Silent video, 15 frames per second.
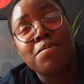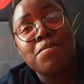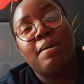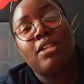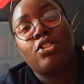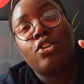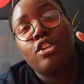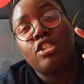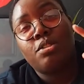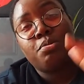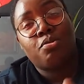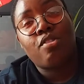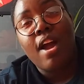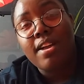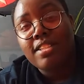Make sure you
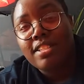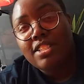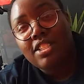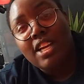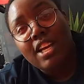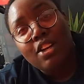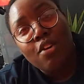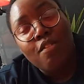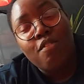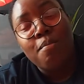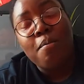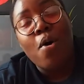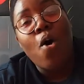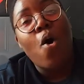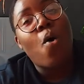subscribe to the channel for
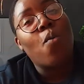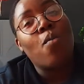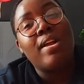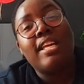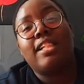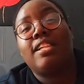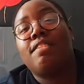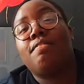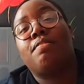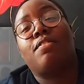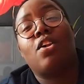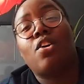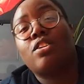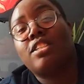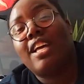more weekly
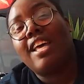vlogs,